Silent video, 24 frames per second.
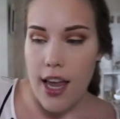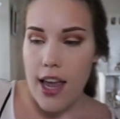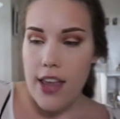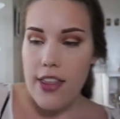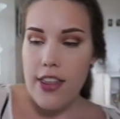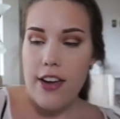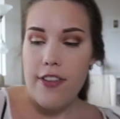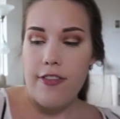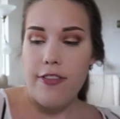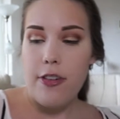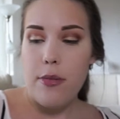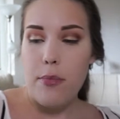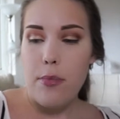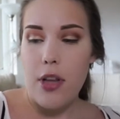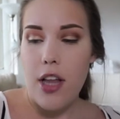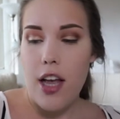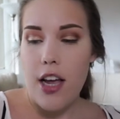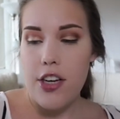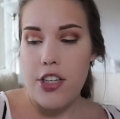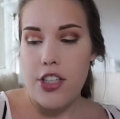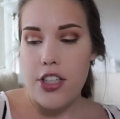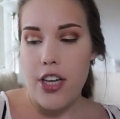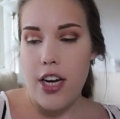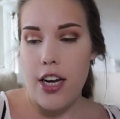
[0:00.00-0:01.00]
And then for
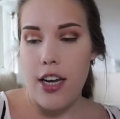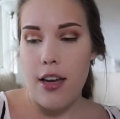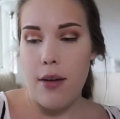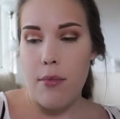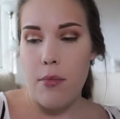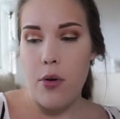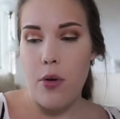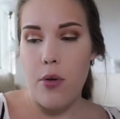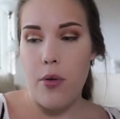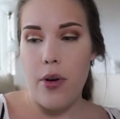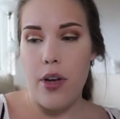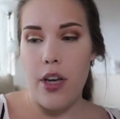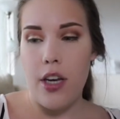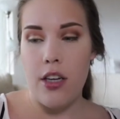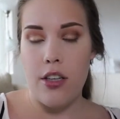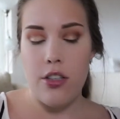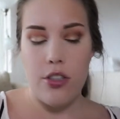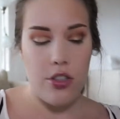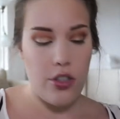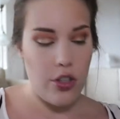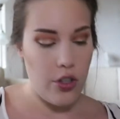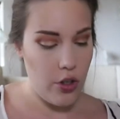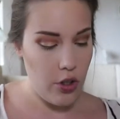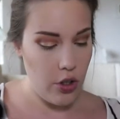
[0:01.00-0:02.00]
blush, I am
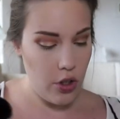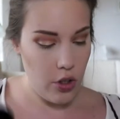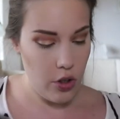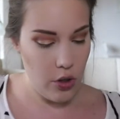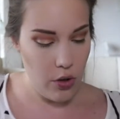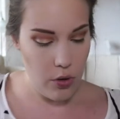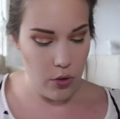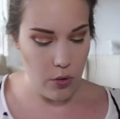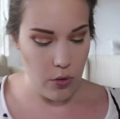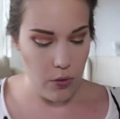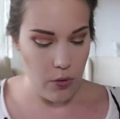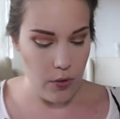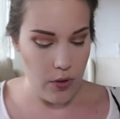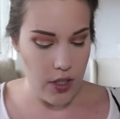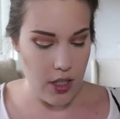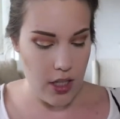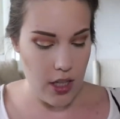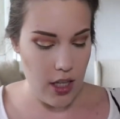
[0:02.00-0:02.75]
going to use